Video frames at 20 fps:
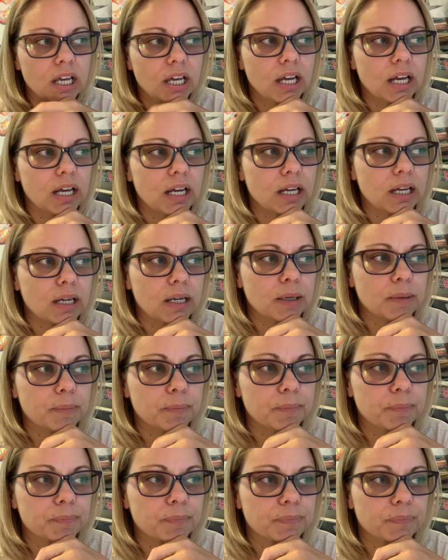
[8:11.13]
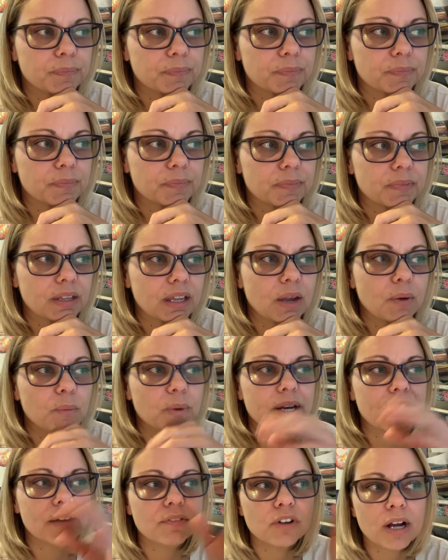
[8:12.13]
And
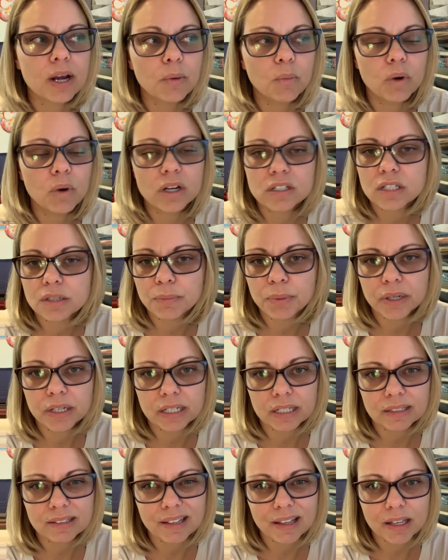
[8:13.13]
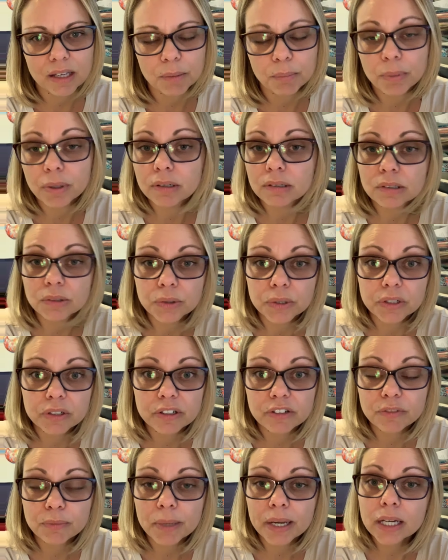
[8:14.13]
whenever I want to put in like a bulk order
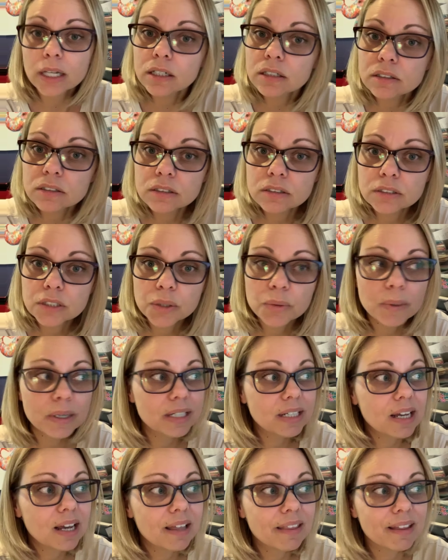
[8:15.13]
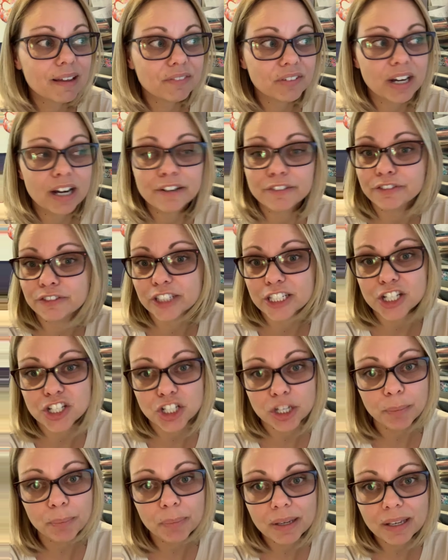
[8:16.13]
of my own or whatnot, I've got free
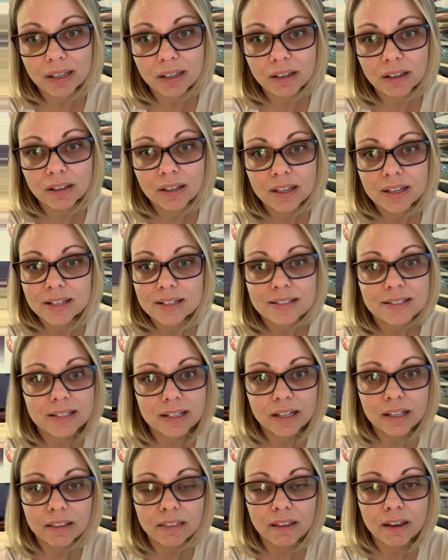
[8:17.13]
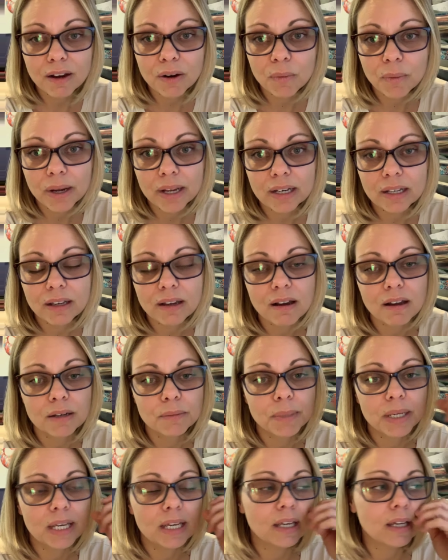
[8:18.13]
shipping sitting there waiting on
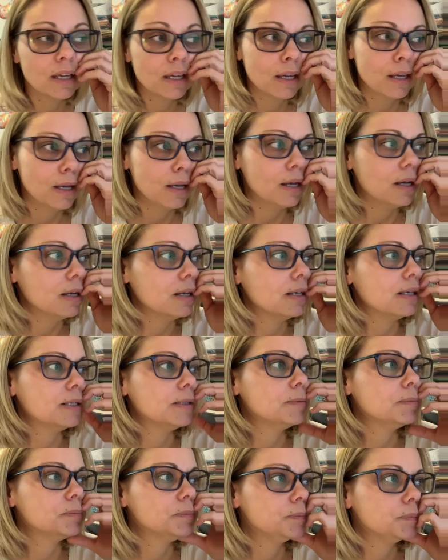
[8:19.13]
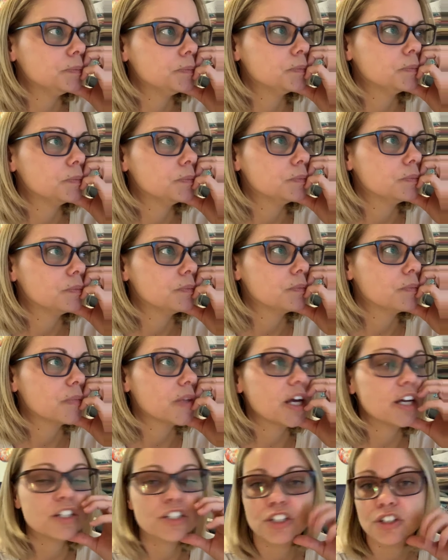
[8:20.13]
me
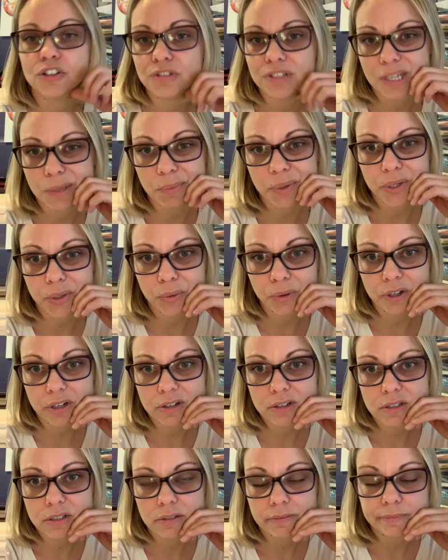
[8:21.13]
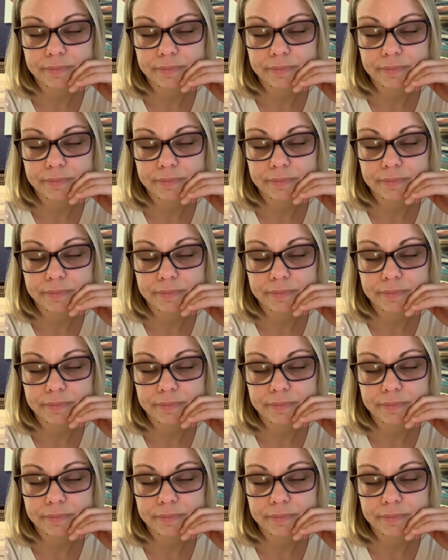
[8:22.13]
on 2 separate orders.